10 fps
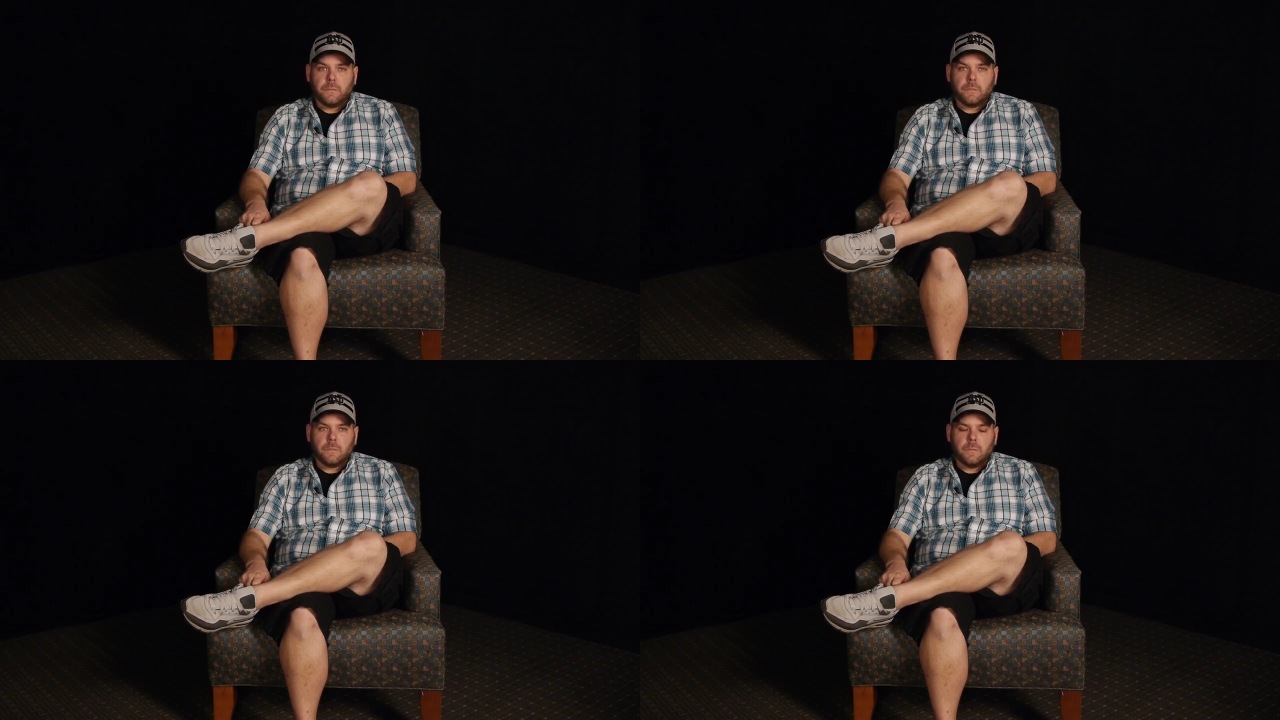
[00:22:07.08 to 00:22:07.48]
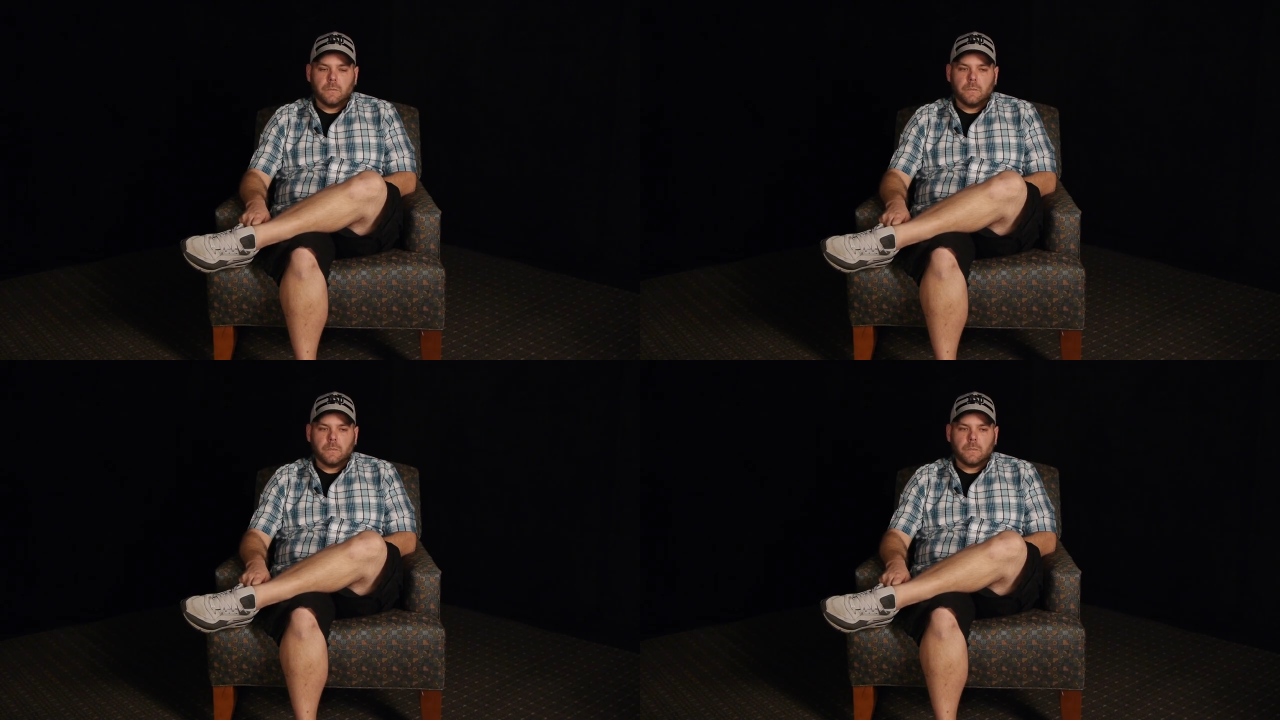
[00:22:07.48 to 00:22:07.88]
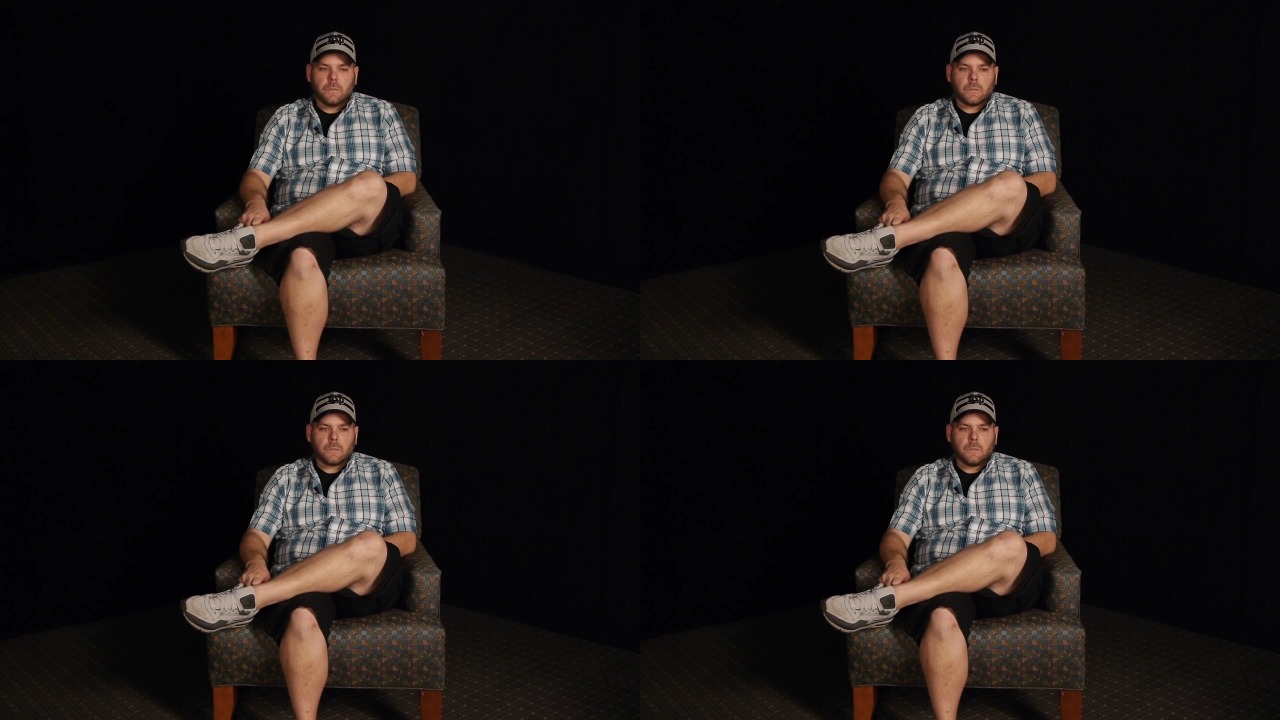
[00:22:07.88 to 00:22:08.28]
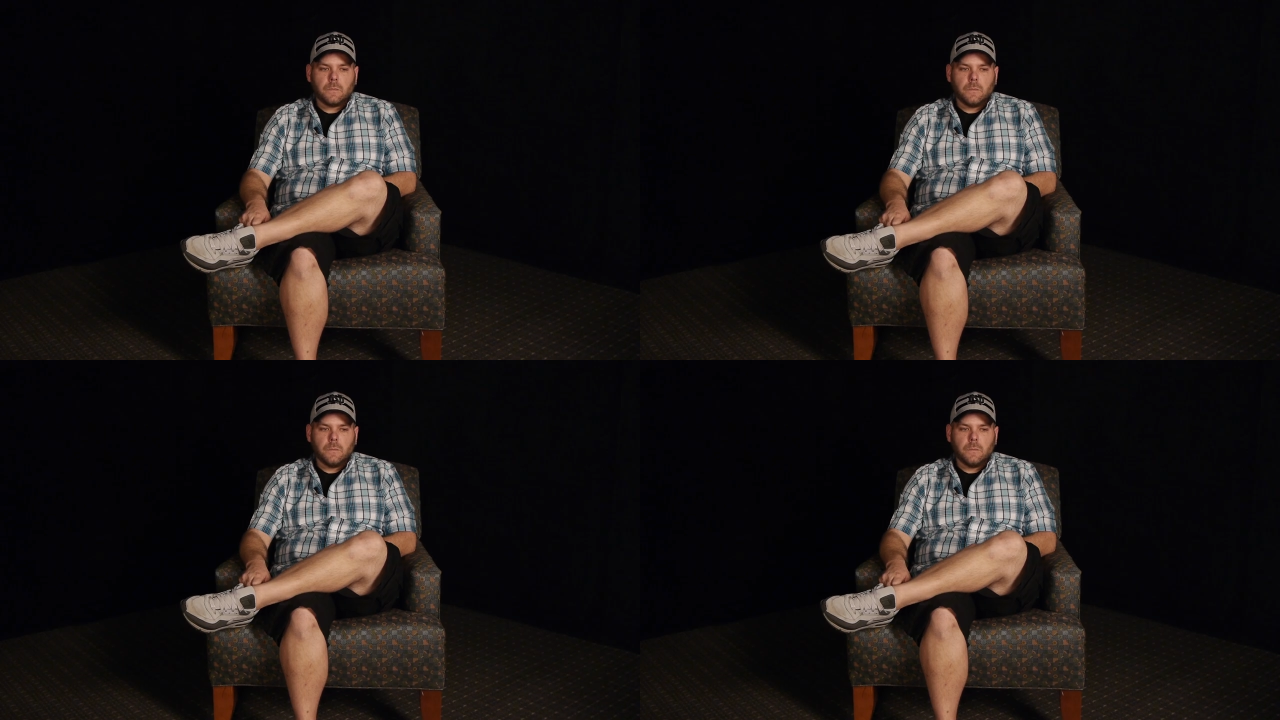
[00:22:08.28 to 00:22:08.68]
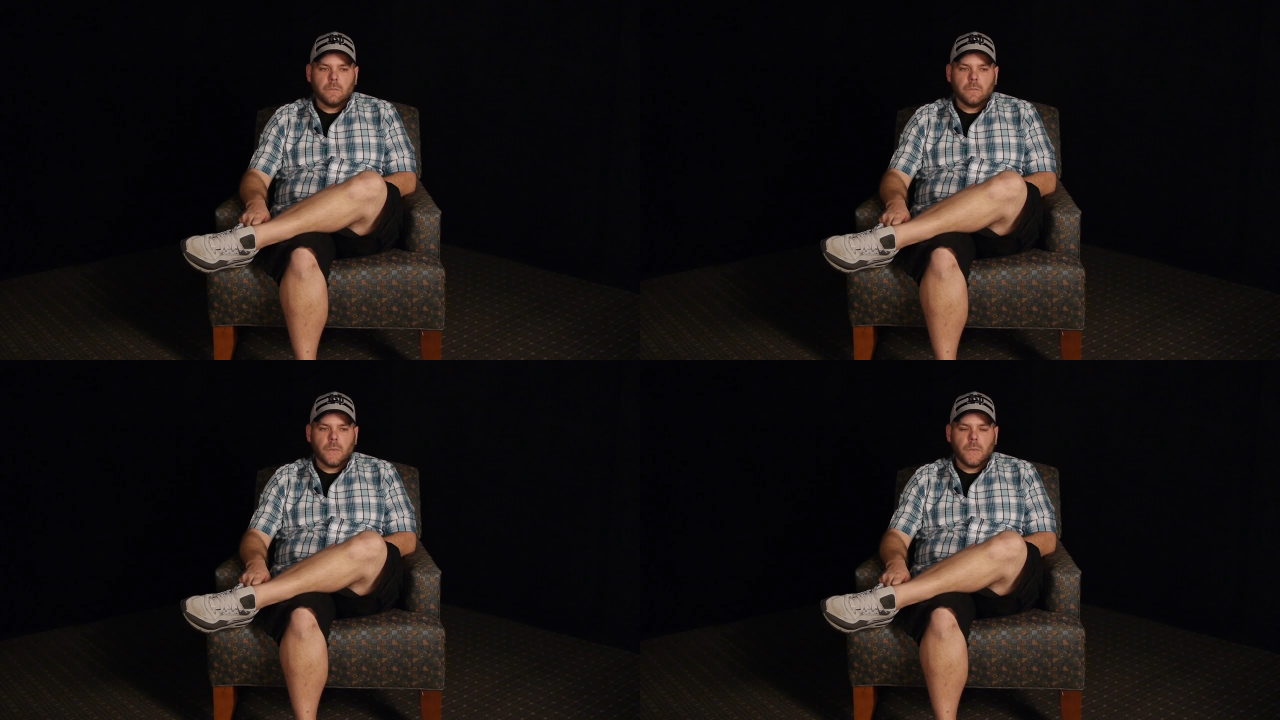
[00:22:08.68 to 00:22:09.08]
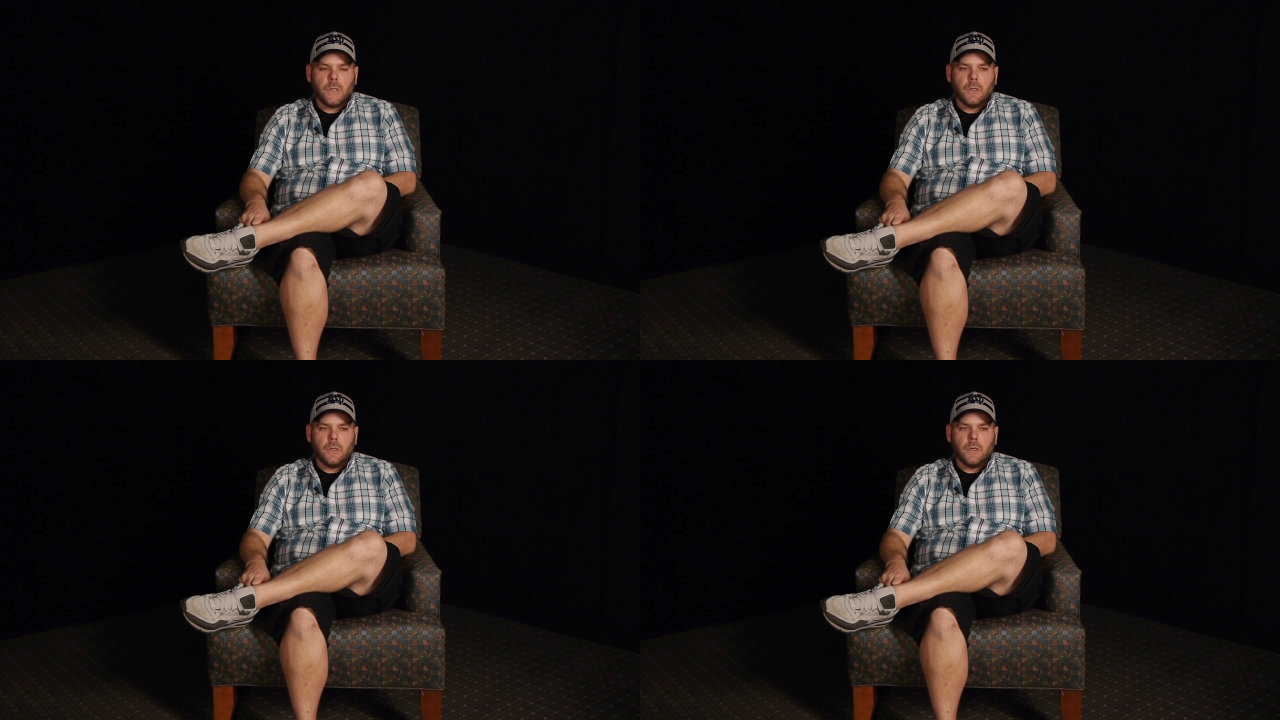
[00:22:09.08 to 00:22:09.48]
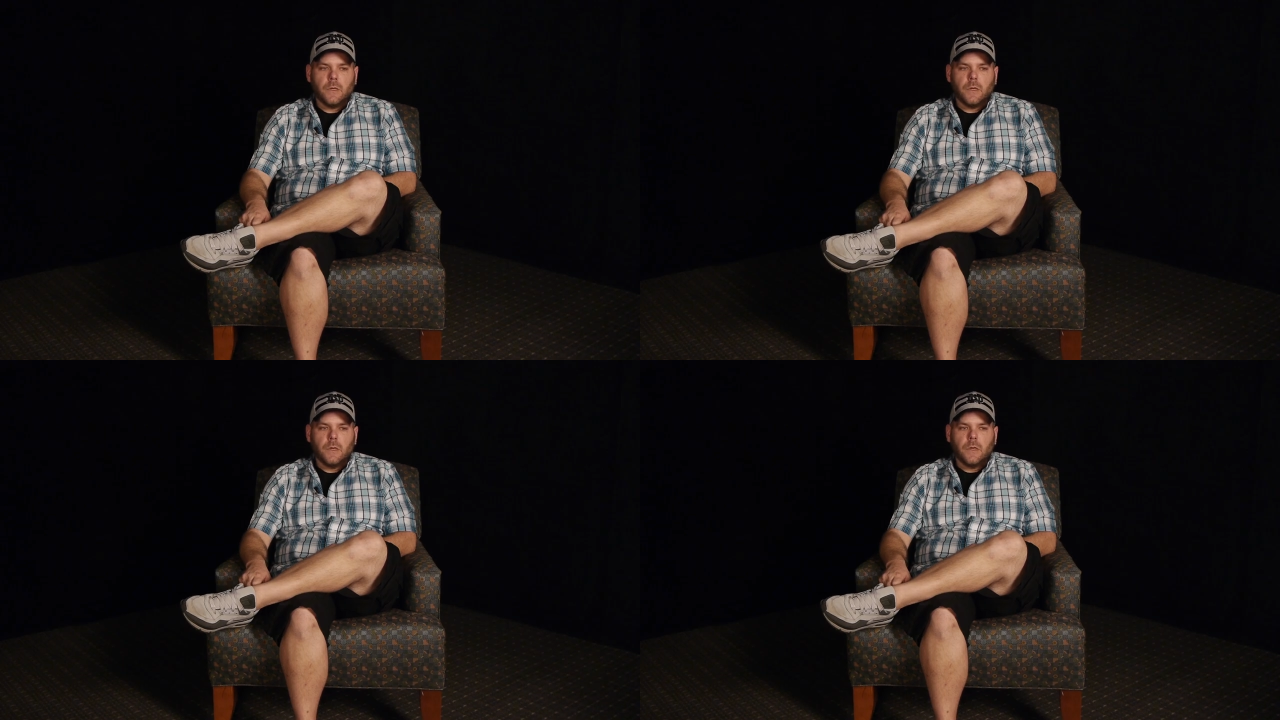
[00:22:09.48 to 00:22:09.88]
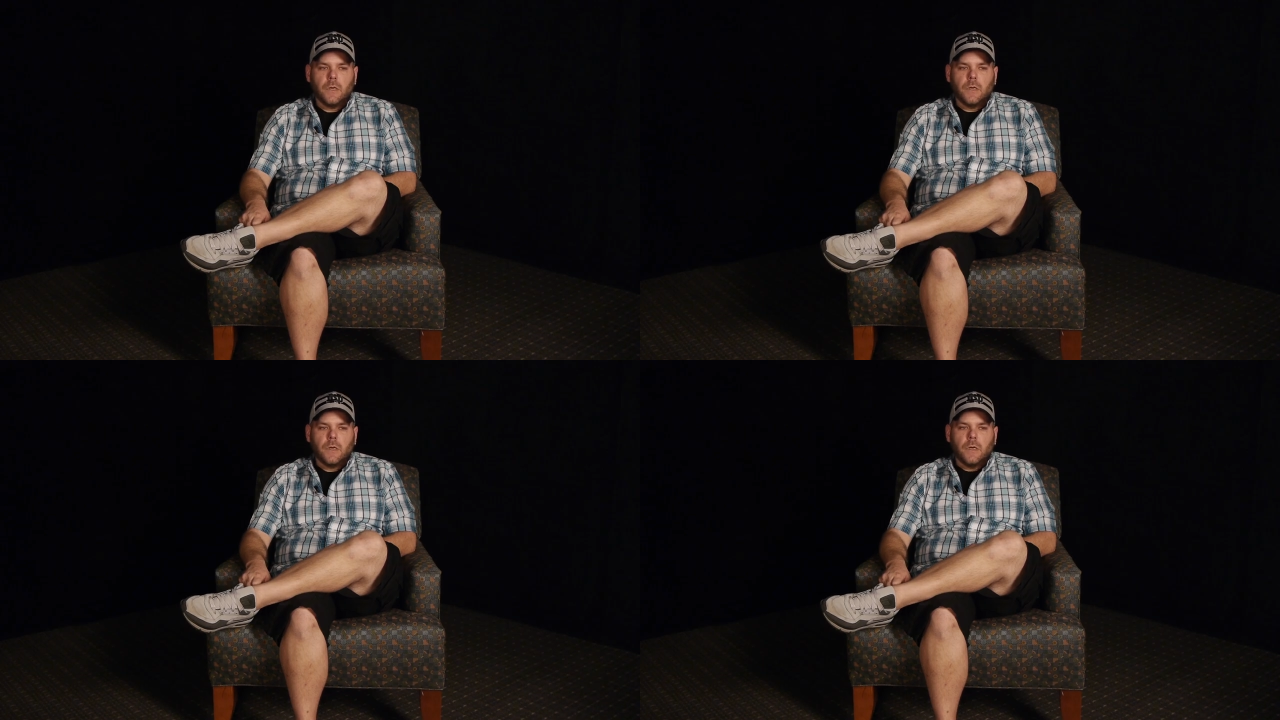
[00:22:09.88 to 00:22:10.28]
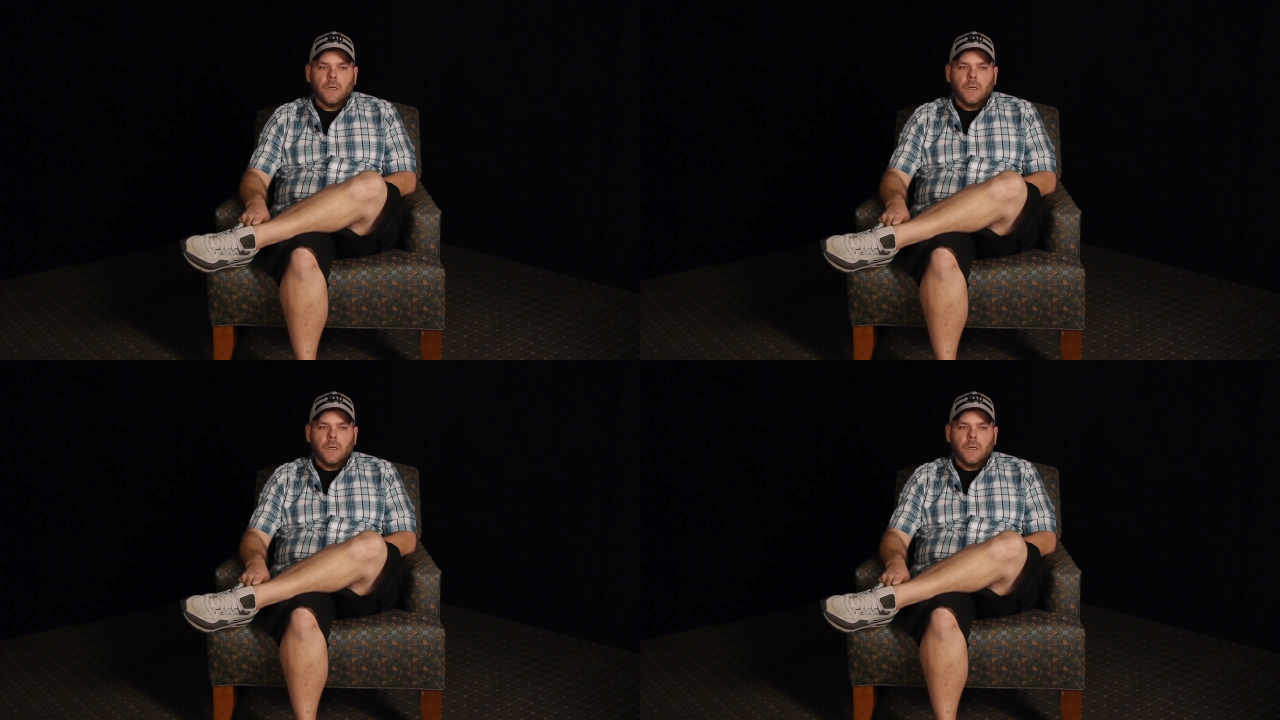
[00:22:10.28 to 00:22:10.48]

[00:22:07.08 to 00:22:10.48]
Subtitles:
No one is speaking in this clip.